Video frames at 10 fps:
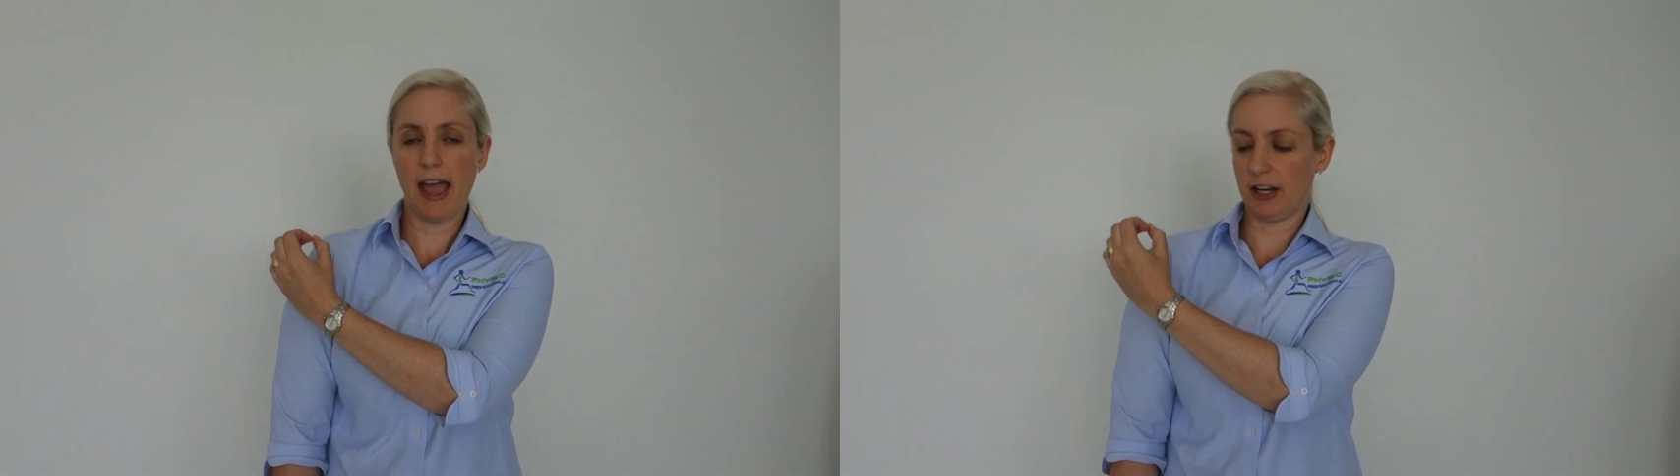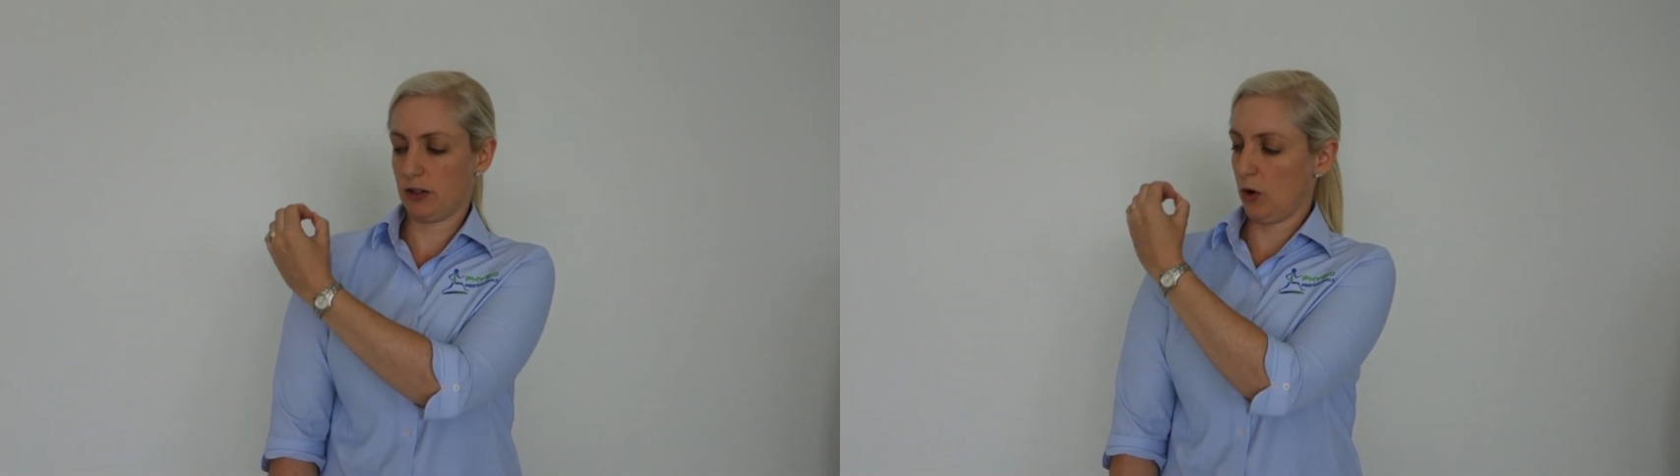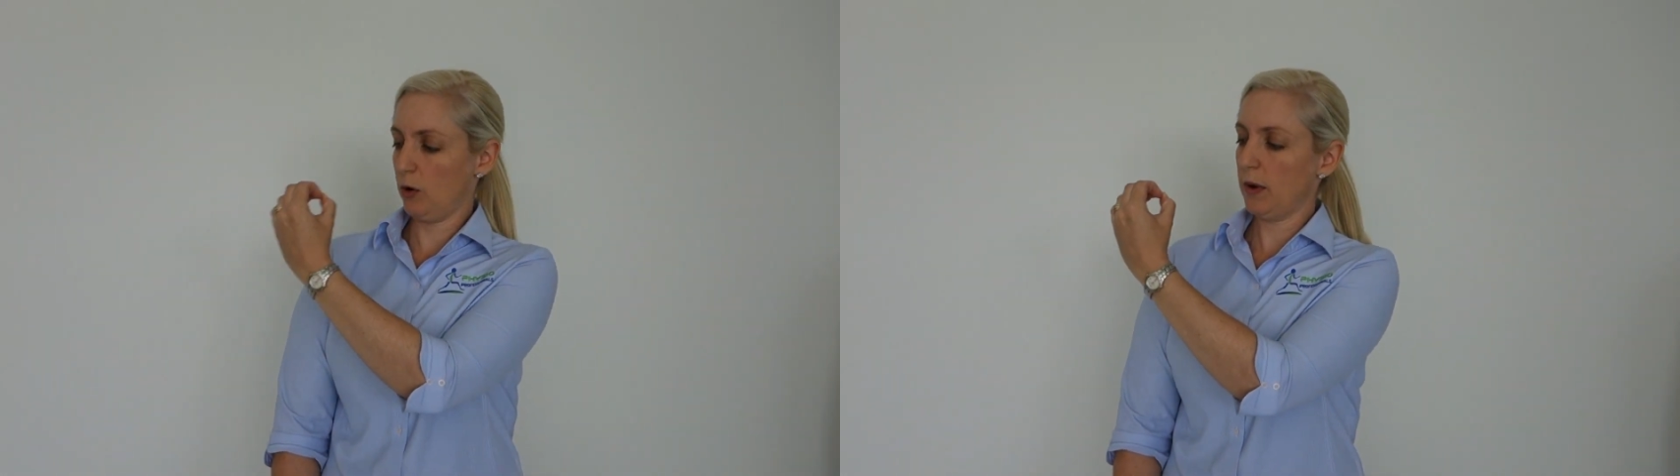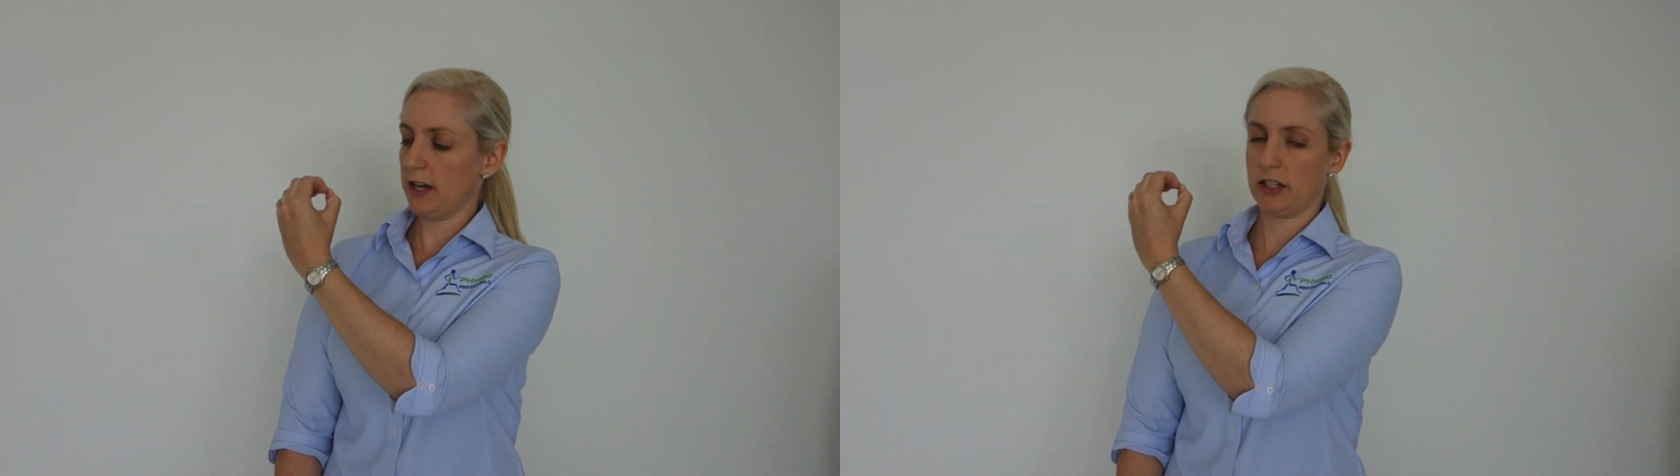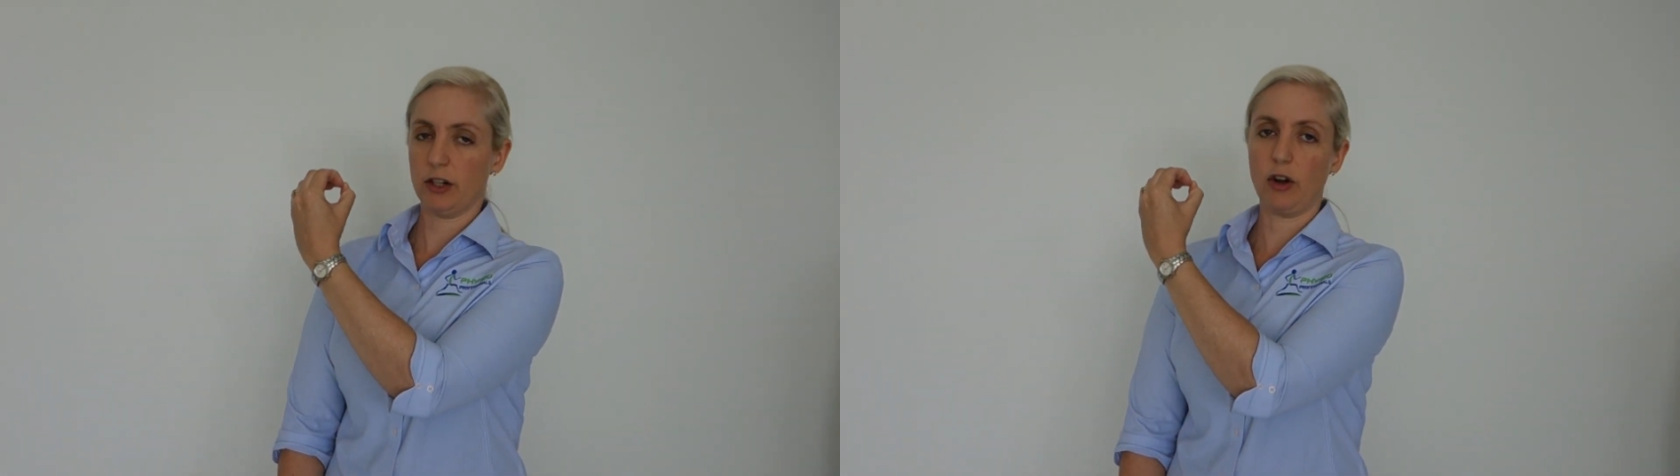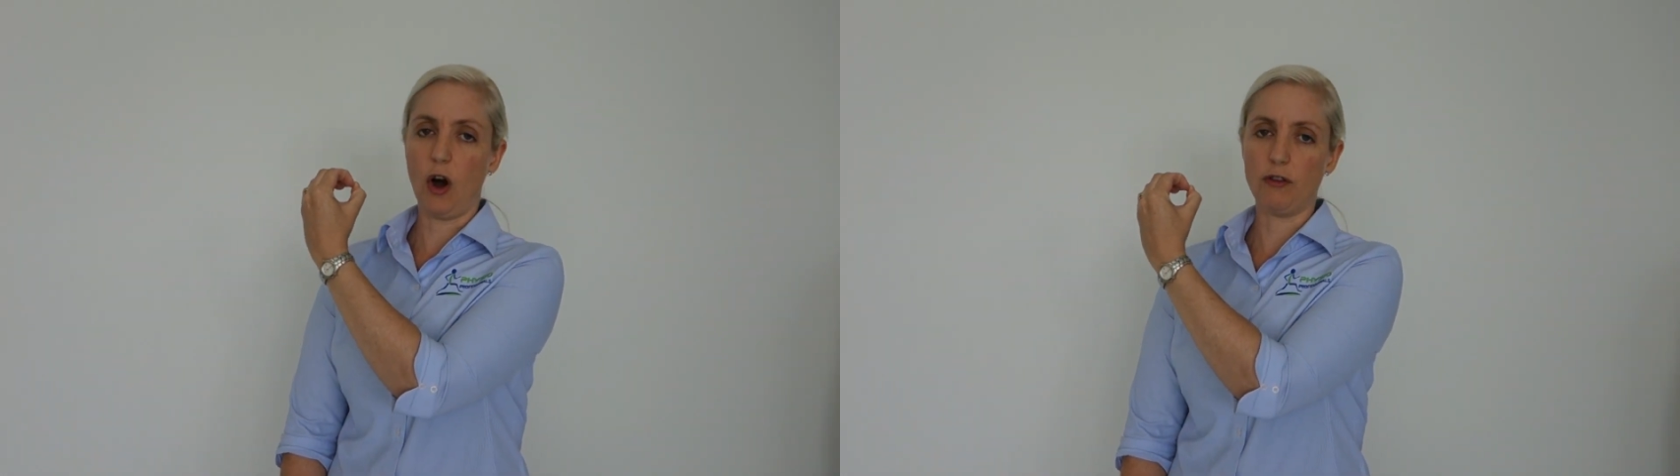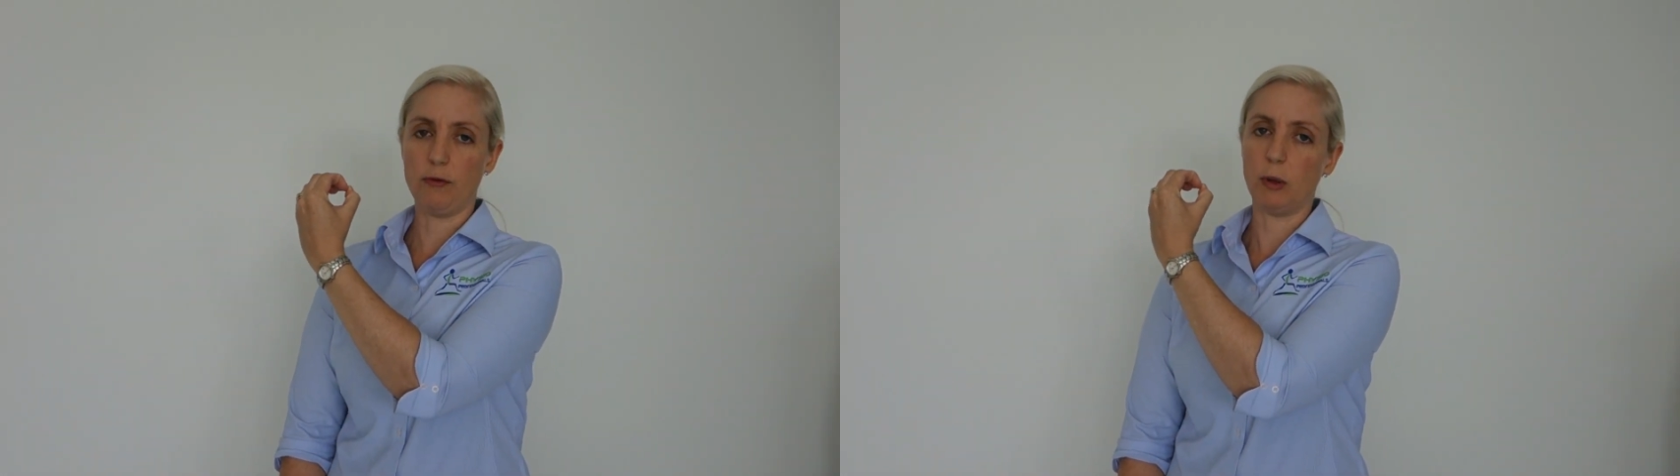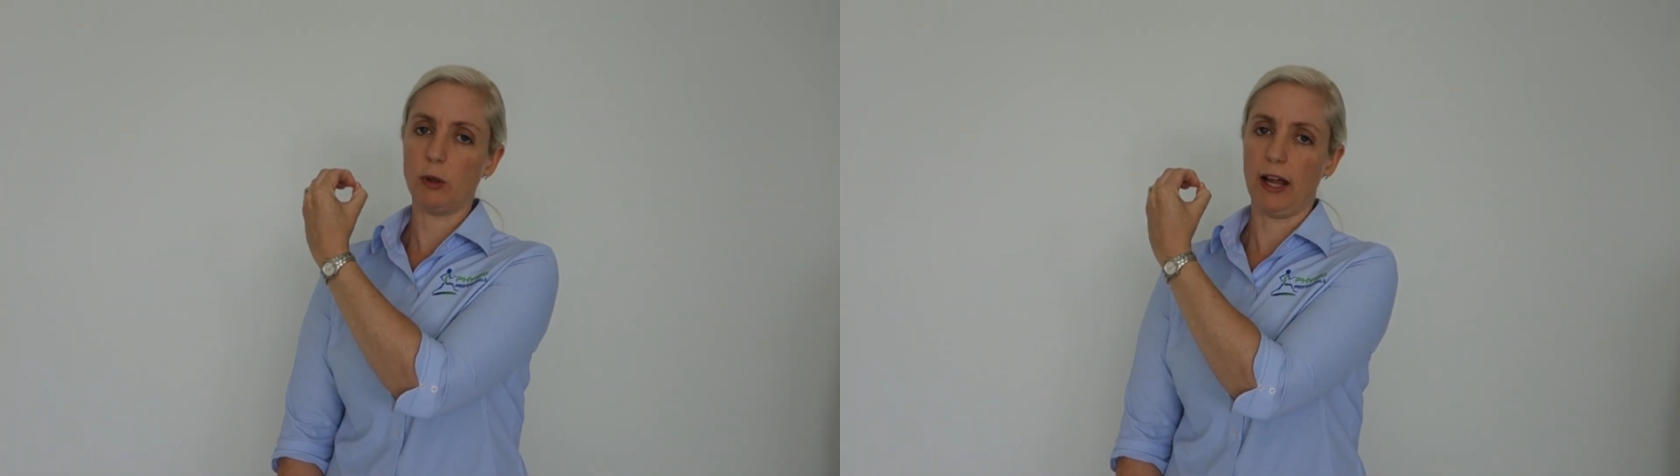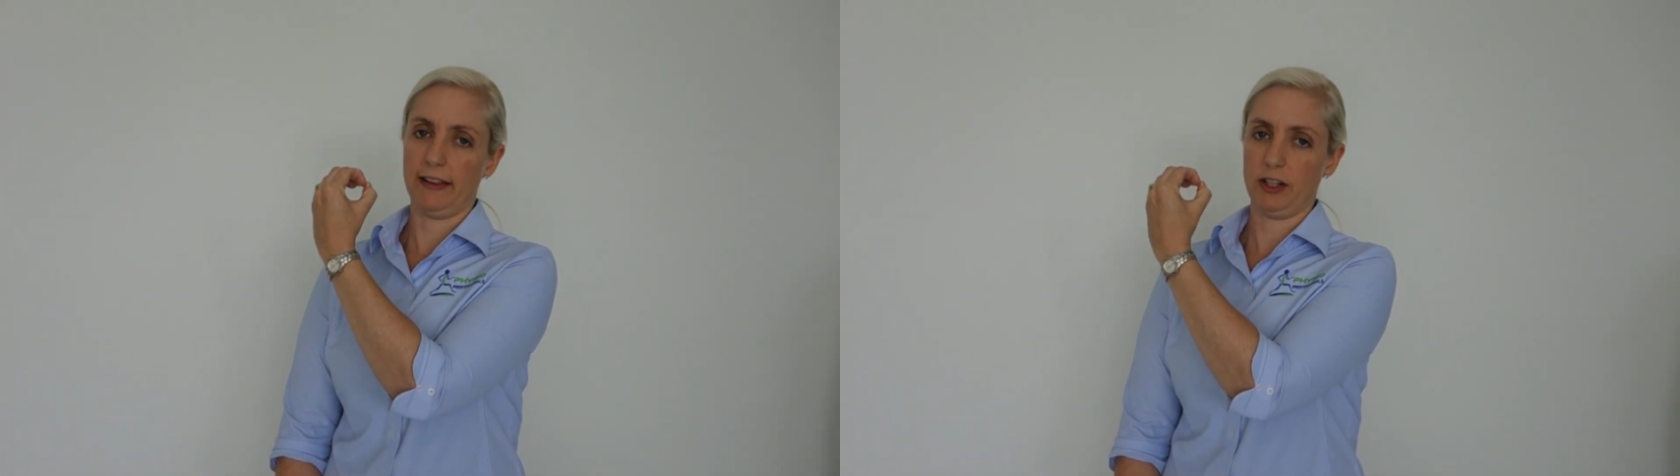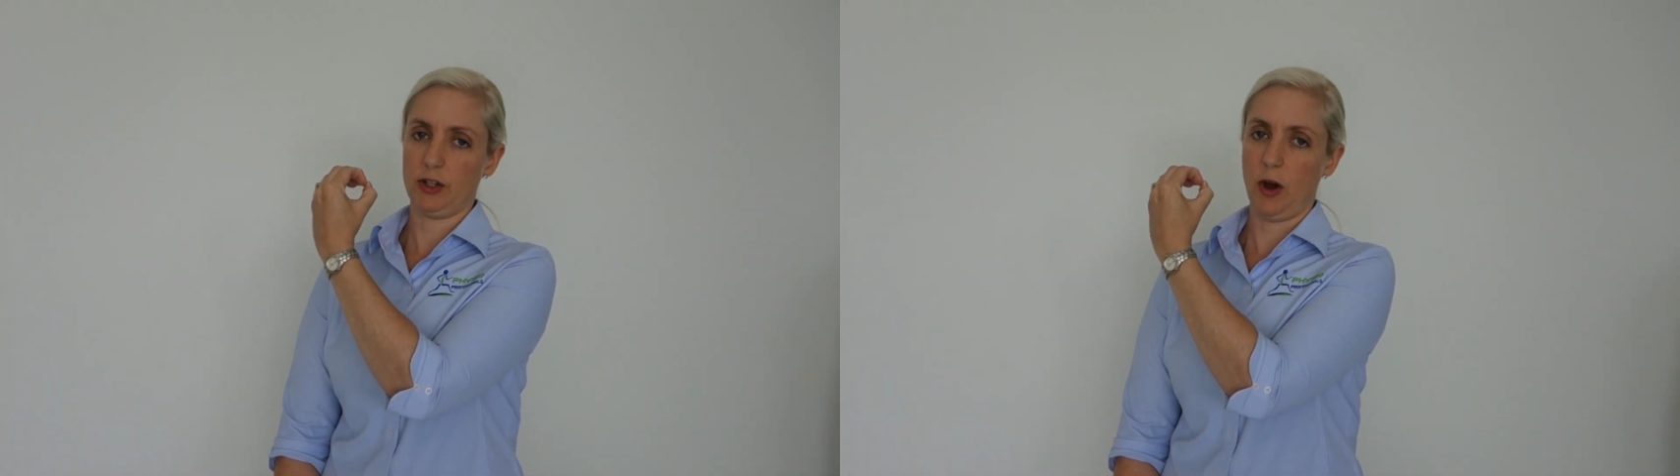and it's almost a golf ball
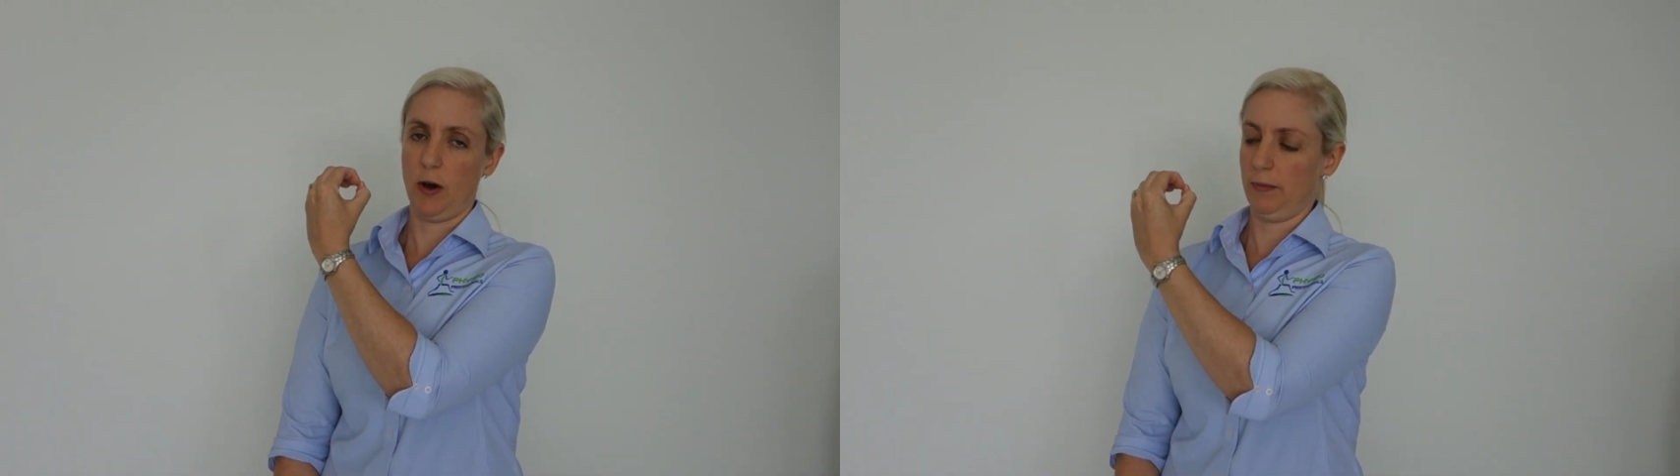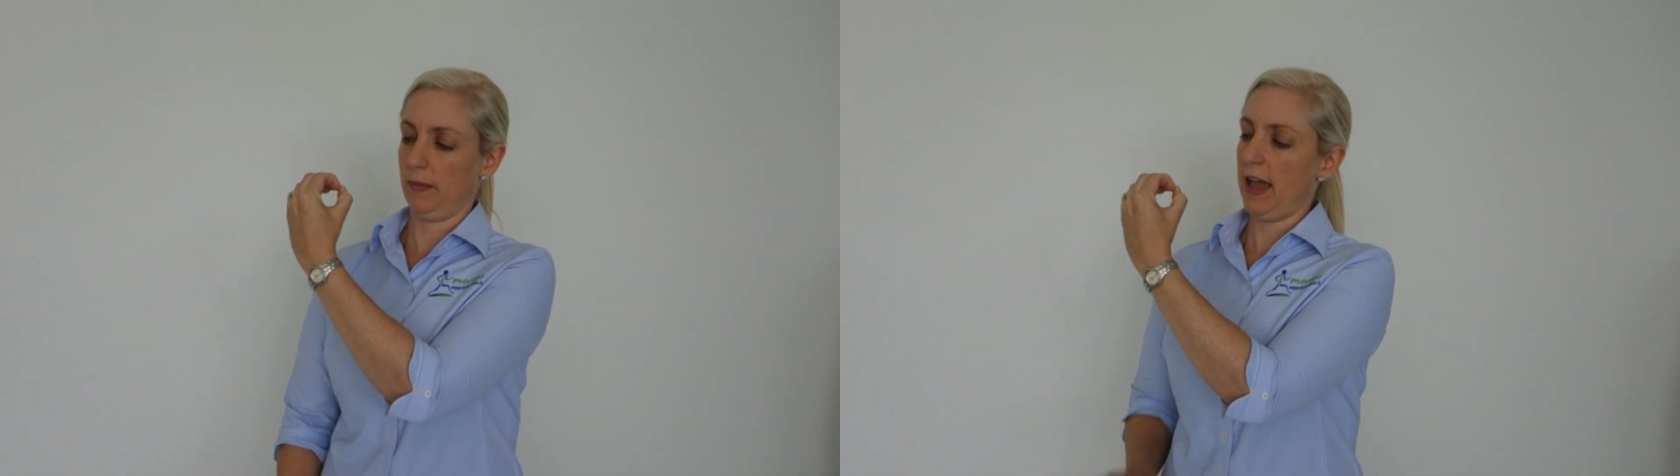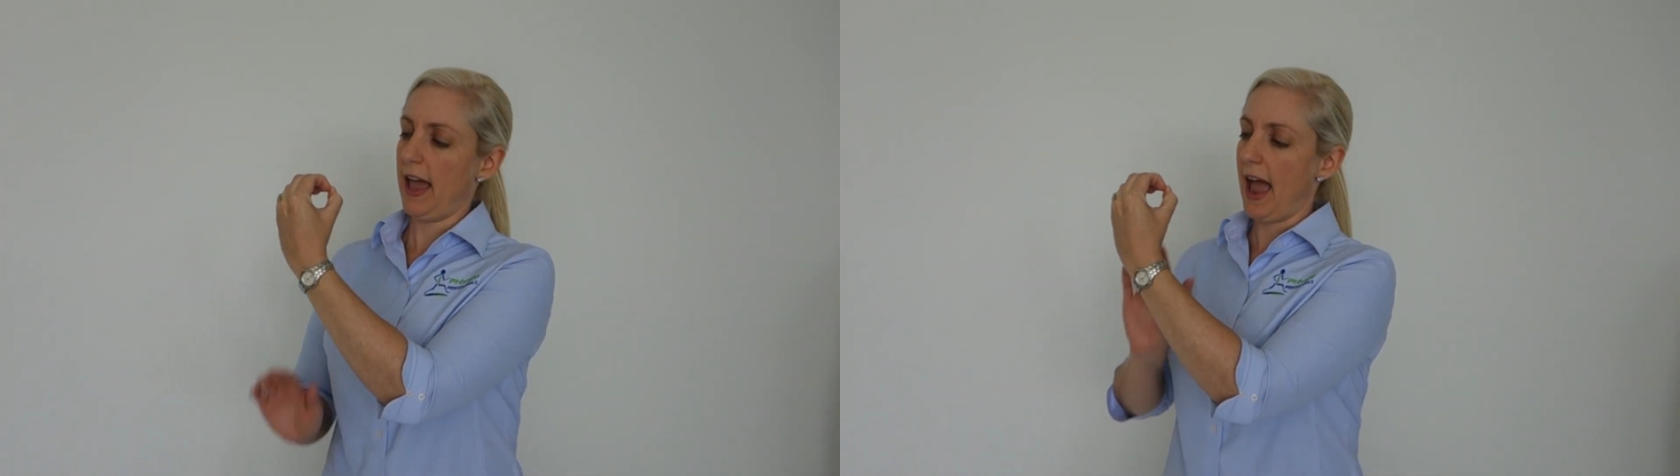at the top,